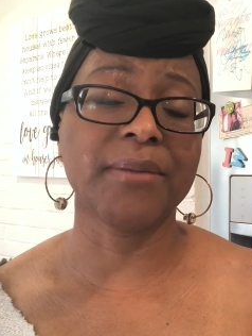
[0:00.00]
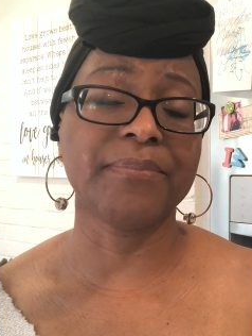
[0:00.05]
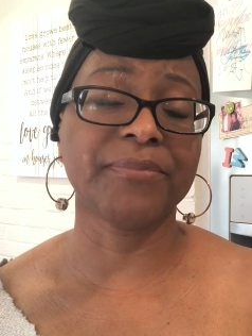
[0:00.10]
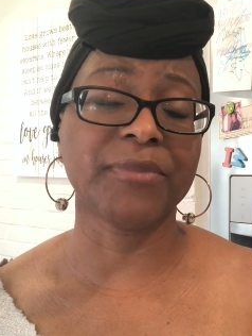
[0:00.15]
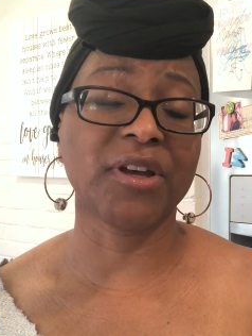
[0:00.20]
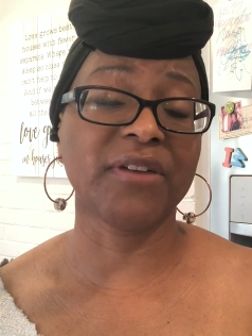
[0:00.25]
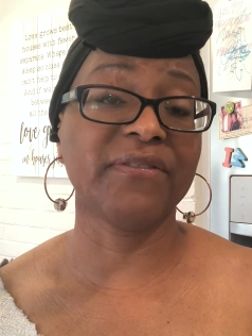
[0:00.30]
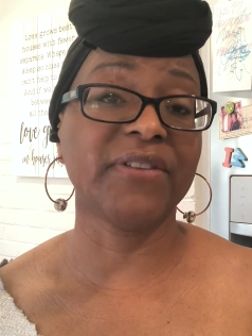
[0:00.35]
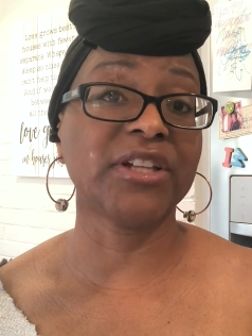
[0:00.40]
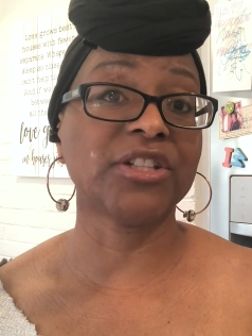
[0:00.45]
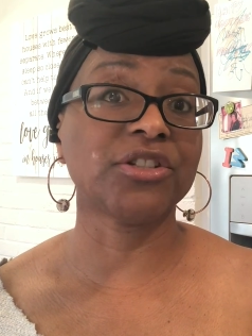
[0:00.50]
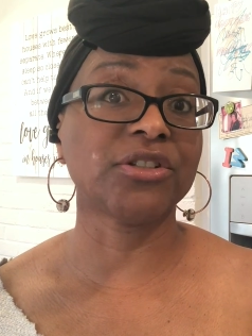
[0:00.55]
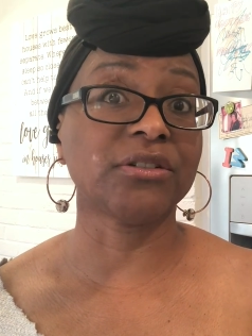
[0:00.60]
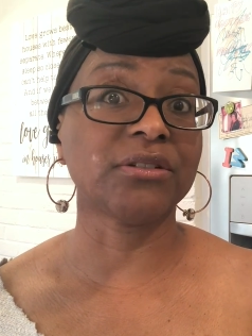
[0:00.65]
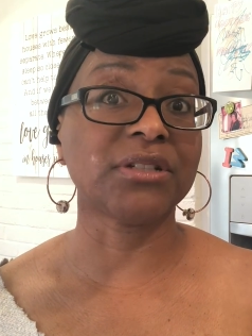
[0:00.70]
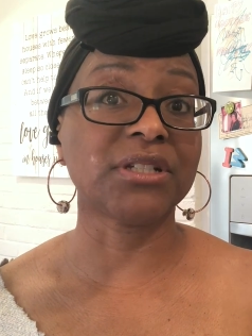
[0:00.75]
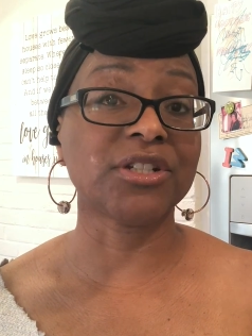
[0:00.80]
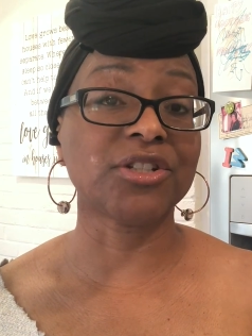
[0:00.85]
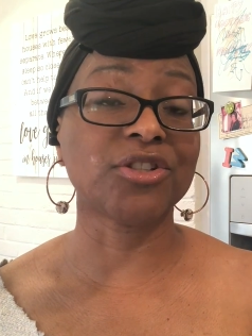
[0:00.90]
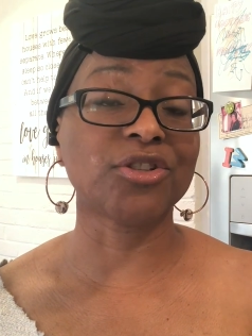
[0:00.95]
conventional
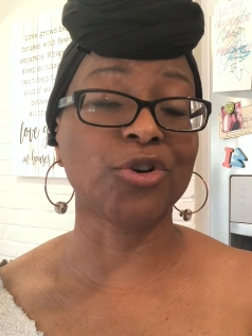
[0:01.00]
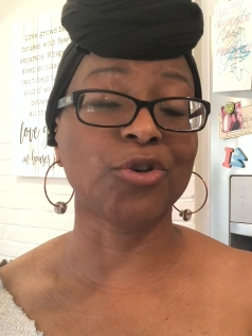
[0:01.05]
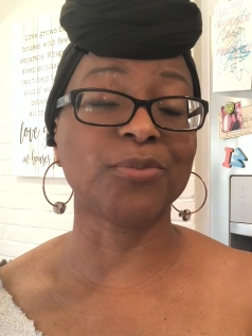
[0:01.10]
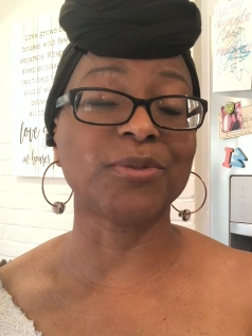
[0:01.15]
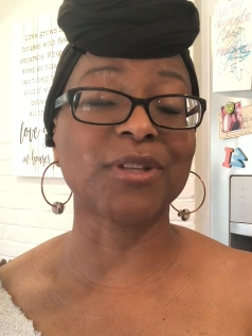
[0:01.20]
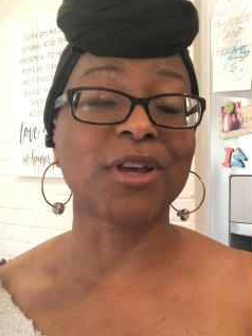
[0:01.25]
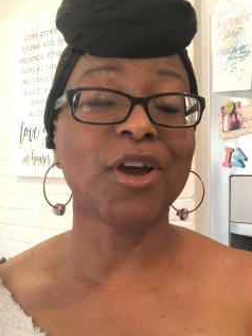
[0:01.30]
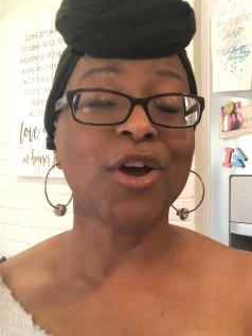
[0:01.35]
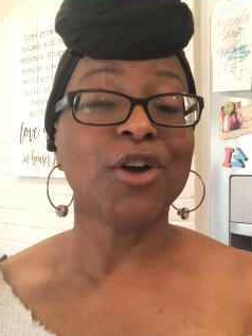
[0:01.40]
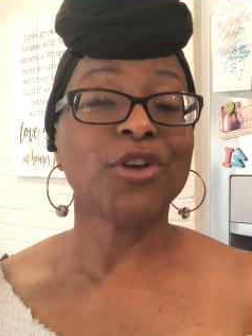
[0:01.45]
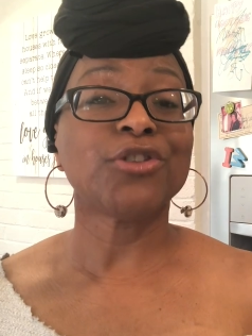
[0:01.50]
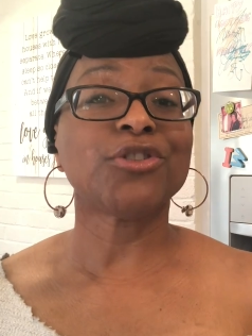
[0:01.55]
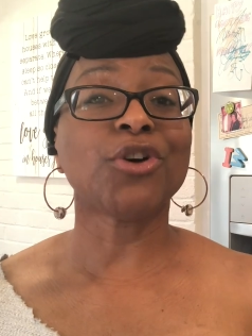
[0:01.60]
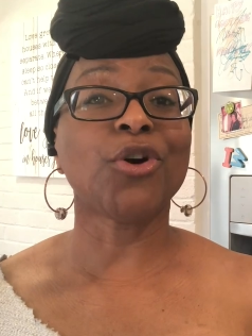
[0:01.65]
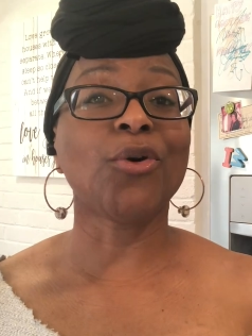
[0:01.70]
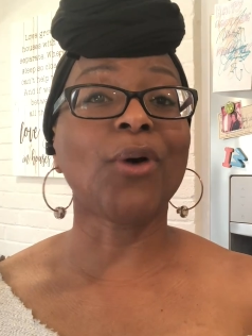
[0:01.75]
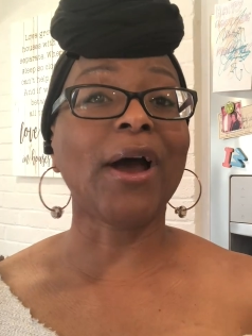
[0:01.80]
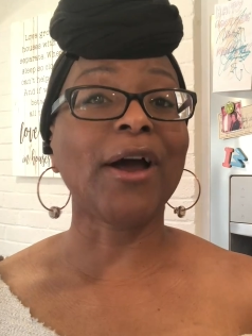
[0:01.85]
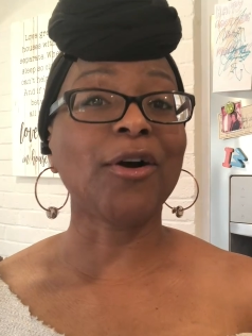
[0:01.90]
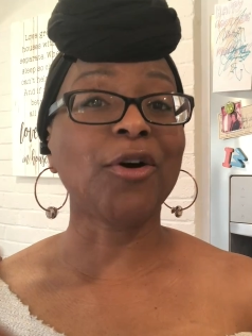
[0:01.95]
dish soaps.
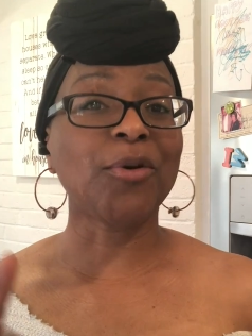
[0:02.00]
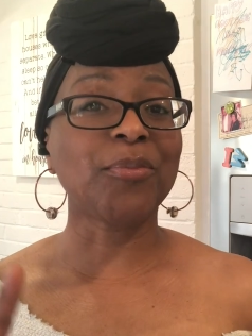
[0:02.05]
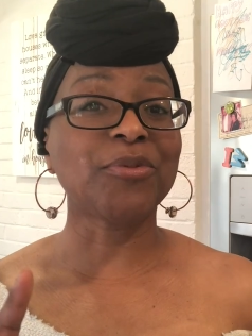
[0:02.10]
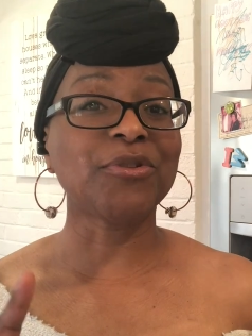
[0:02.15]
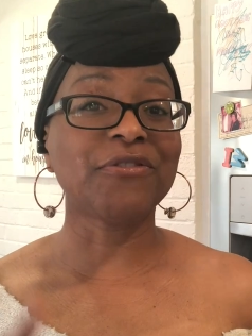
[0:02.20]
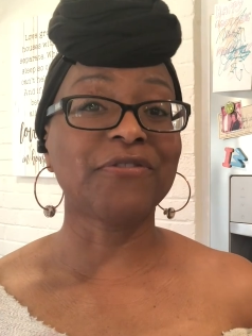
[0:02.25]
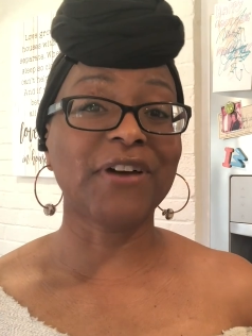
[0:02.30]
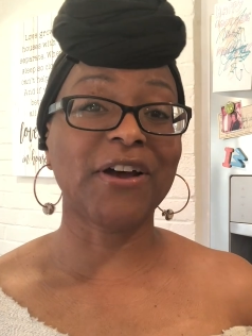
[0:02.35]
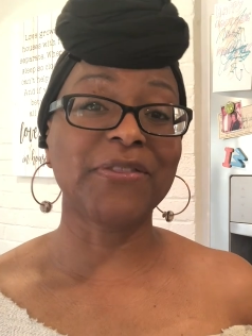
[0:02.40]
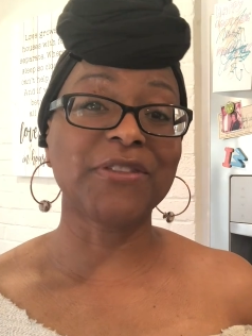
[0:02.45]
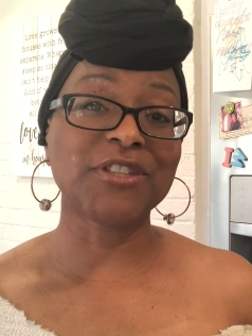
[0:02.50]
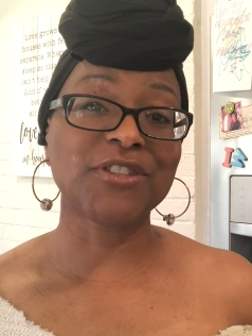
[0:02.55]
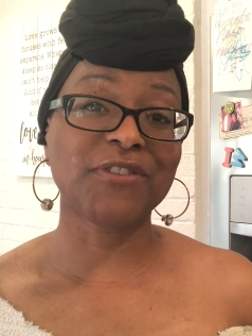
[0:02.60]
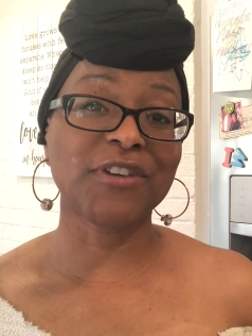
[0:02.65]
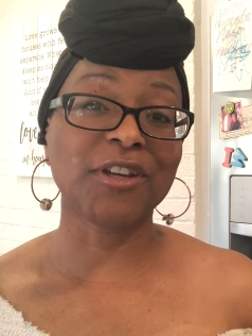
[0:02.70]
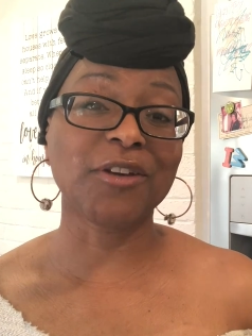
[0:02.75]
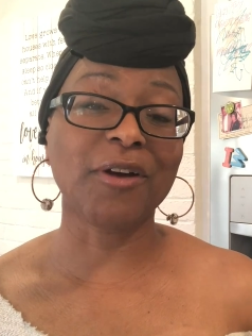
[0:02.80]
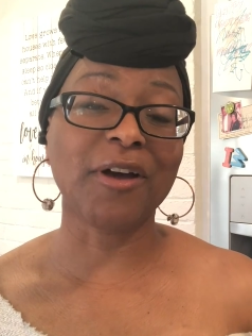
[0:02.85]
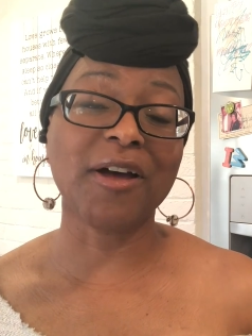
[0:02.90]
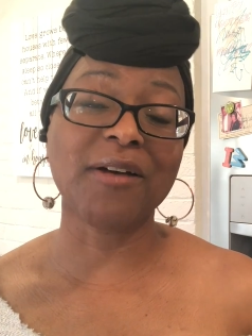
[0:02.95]
So I hope you found this
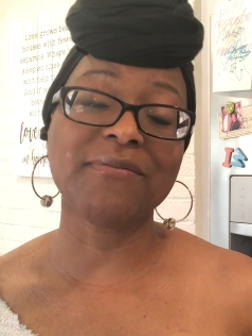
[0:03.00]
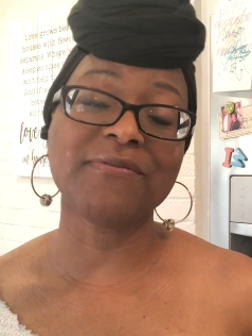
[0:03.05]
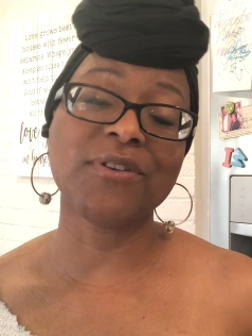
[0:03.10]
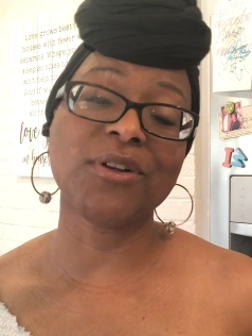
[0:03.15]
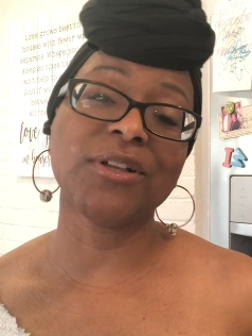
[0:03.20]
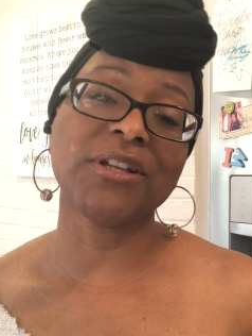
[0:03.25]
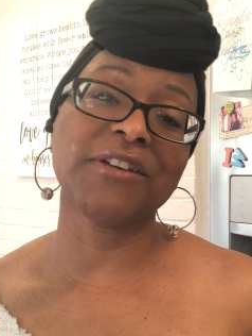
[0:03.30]
video helpful.